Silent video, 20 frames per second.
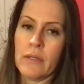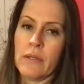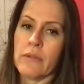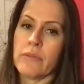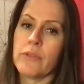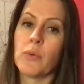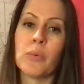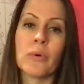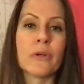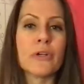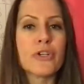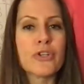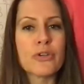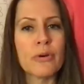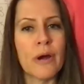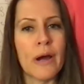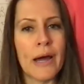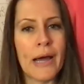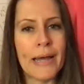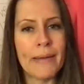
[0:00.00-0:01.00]
the word
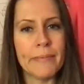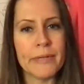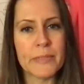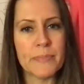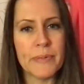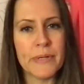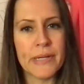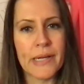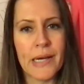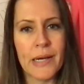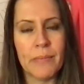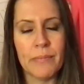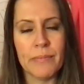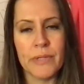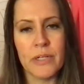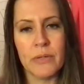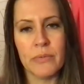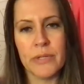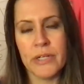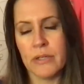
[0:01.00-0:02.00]
tribe has become,
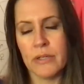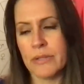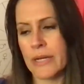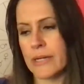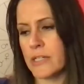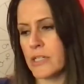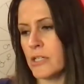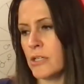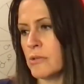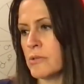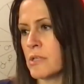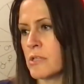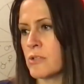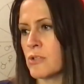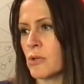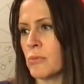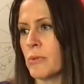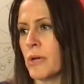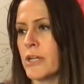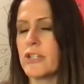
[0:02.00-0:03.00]
we don't like to use it
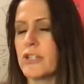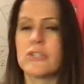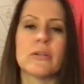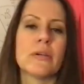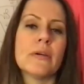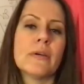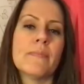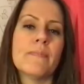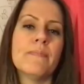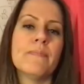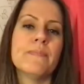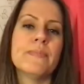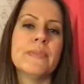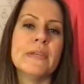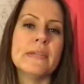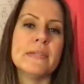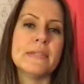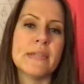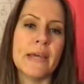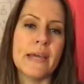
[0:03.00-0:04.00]
so much
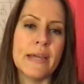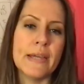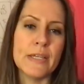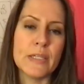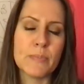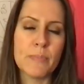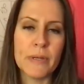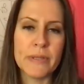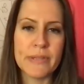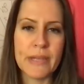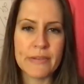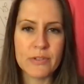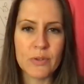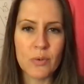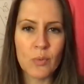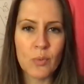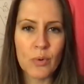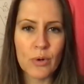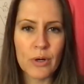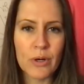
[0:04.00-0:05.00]
these days, but that's a
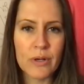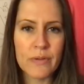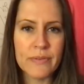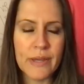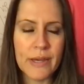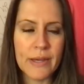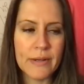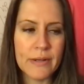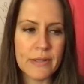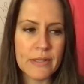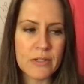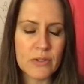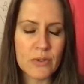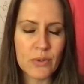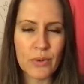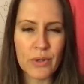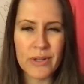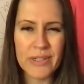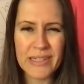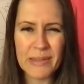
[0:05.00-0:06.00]
word that
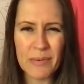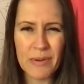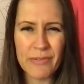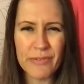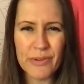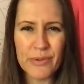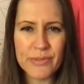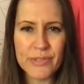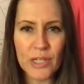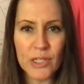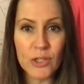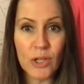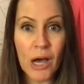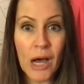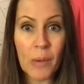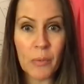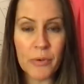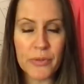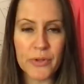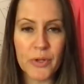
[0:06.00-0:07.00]
historically we've used a
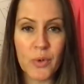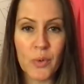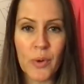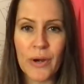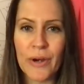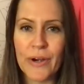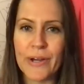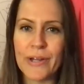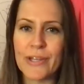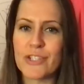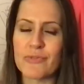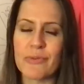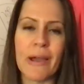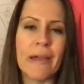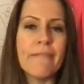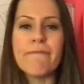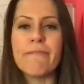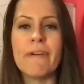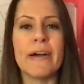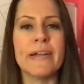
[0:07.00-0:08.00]
lot with Aquarius,
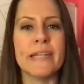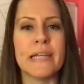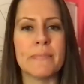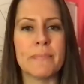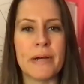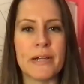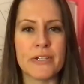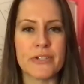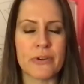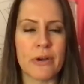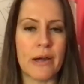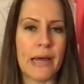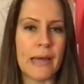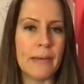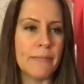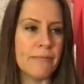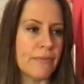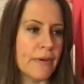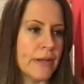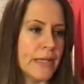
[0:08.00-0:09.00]
right? Finding my
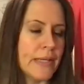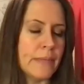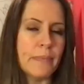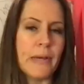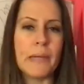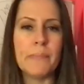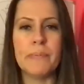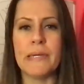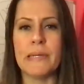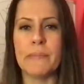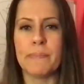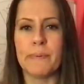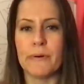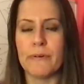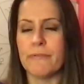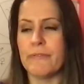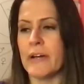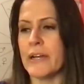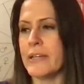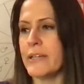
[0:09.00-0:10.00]
tribe, finding my people,
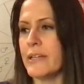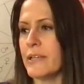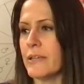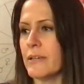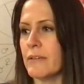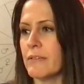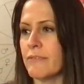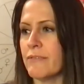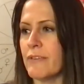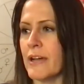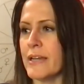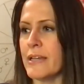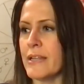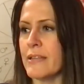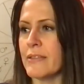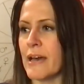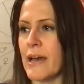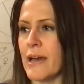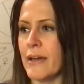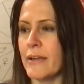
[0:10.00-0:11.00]
finding
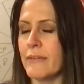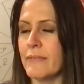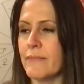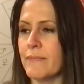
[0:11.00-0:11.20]
that